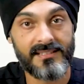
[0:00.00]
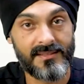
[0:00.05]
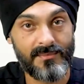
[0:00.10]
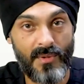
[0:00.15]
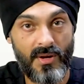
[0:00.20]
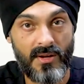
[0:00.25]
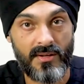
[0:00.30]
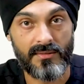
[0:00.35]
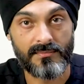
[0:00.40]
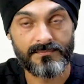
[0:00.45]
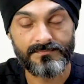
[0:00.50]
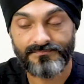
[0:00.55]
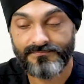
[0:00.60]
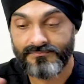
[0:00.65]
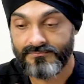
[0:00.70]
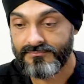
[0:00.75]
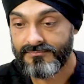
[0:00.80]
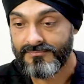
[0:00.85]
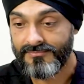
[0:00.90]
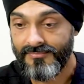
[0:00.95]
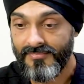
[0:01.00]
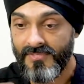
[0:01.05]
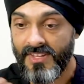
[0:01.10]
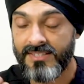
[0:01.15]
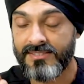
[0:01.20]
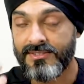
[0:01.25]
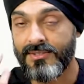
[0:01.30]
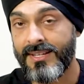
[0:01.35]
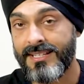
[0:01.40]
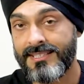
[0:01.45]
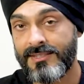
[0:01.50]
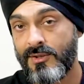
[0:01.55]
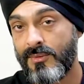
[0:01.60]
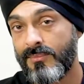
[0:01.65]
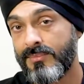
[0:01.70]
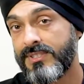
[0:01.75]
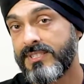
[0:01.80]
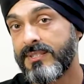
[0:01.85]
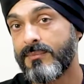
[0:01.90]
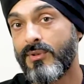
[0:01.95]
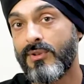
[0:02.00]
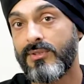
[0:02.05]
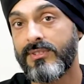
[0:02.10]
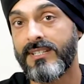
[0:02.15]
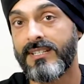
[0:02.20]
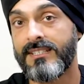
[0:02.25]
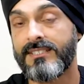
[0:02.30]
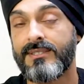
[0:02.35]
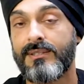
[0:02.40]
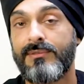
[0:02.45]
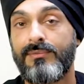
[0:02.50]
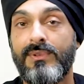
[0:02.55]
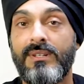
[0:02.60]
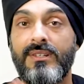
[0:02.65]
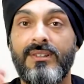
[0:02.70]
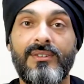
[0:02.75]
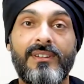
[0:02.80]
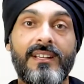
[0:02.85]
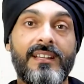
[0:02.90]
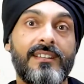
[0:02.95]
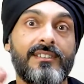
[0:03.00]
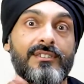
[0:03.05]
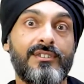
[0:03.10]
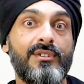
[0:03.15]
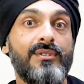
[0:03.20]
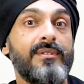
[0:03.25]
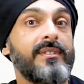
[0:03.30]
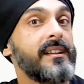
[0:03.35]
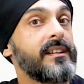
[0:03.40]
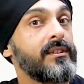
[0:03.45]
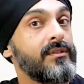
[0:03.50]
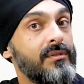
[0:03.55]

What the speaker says: smile. So that's composite bonding. So if we look at a tooth in